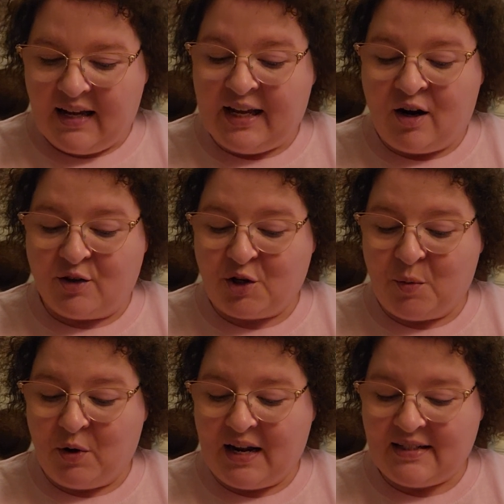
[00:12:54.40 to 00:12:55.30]
In
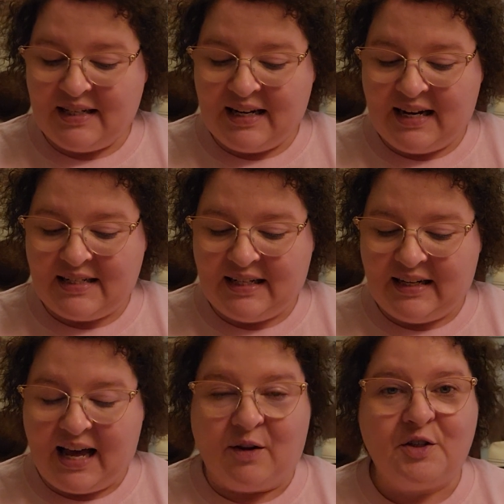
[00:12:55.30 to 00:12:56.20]
October
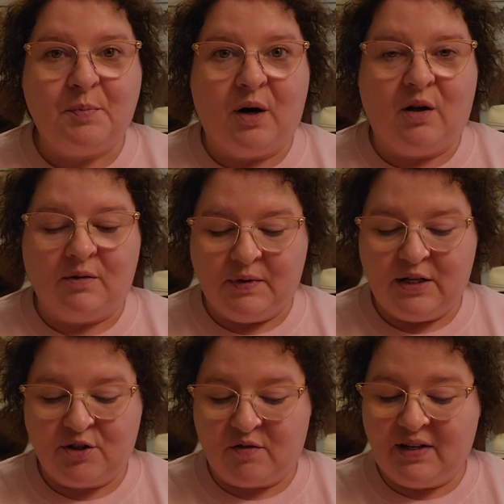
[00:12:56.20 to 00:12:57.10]
1918, Alice Paul,
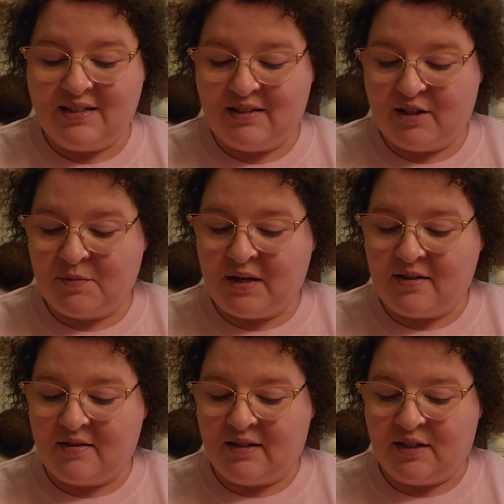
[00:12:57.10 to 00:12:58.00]
serving a
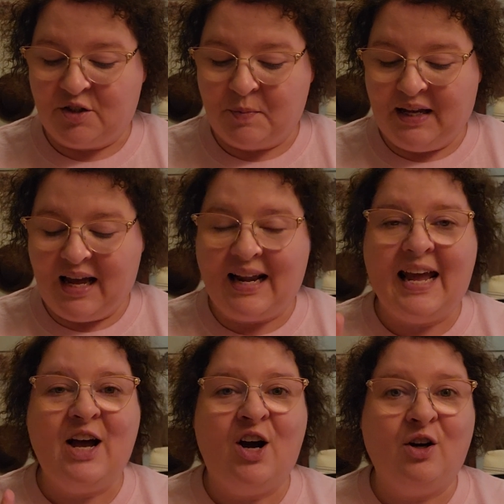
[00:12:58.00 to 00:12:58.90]
6-month sentence, began
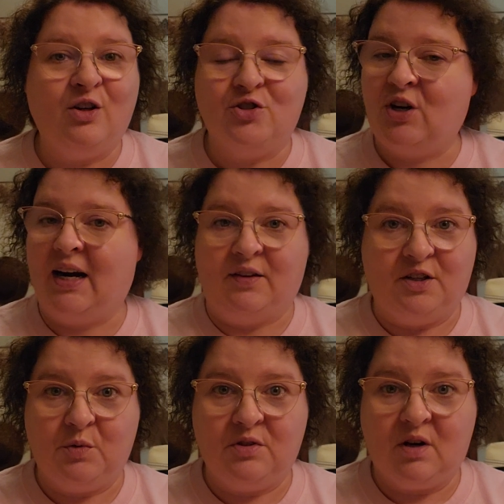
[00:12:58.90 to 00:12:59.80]
a hunger strike, and
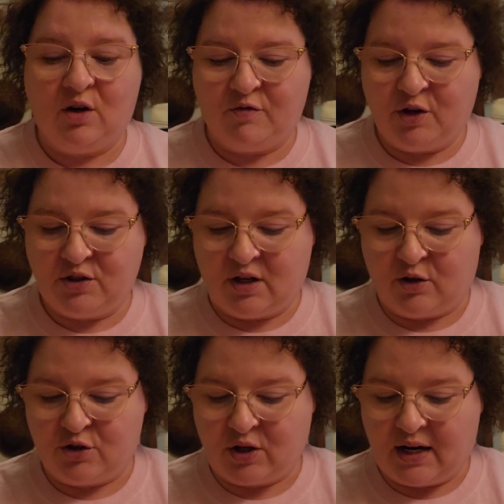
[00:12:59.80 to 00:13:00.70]
this was not her first
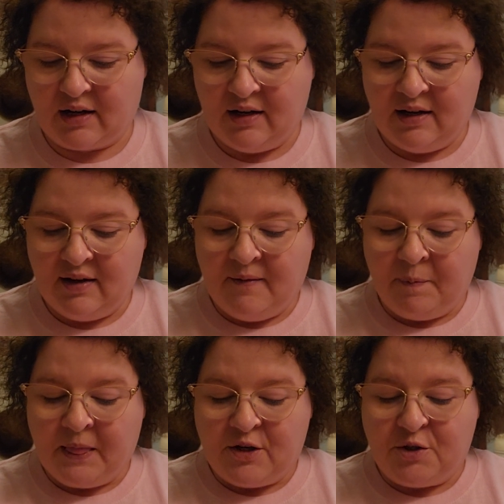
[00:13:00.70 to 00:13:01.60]
hunger strike,
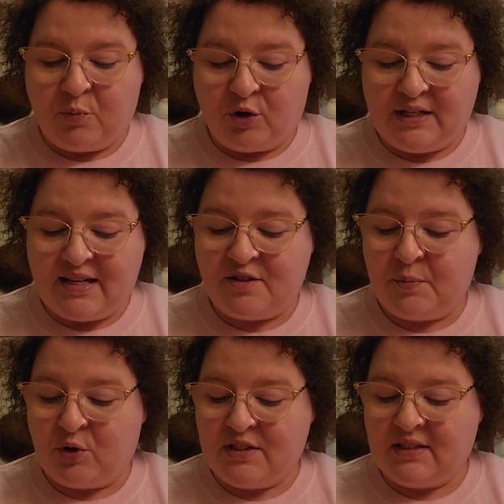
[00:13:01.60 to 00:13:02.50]
to protest the
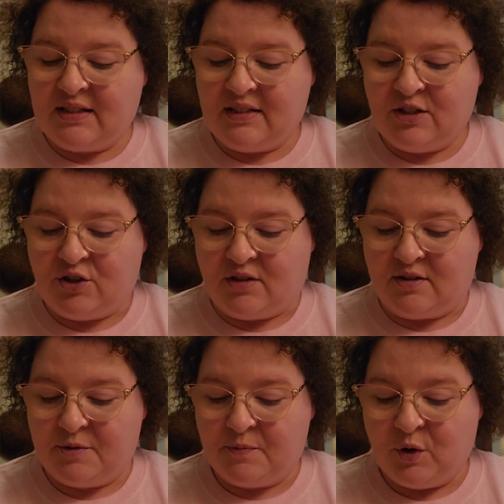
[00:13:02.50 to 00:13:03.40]
prison
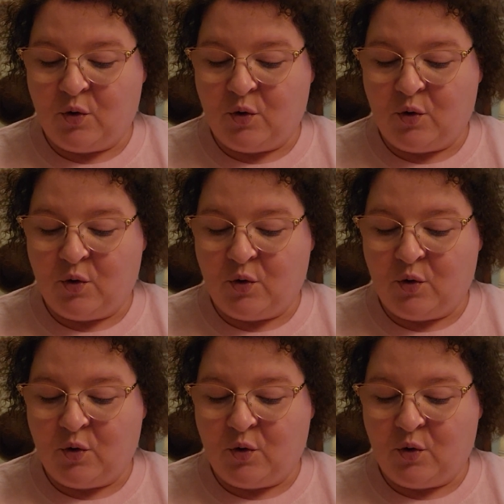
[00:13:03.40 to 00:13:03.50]
conditions.